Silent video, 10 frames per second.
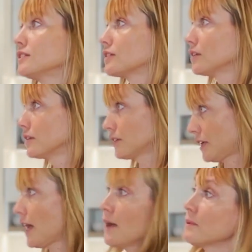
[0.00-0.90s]
the
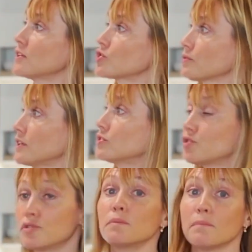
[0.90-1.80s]
cabinetry
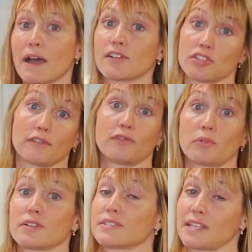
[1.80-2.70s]
to match the
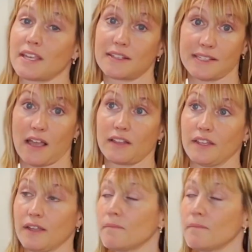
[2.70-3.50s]
floors exactly.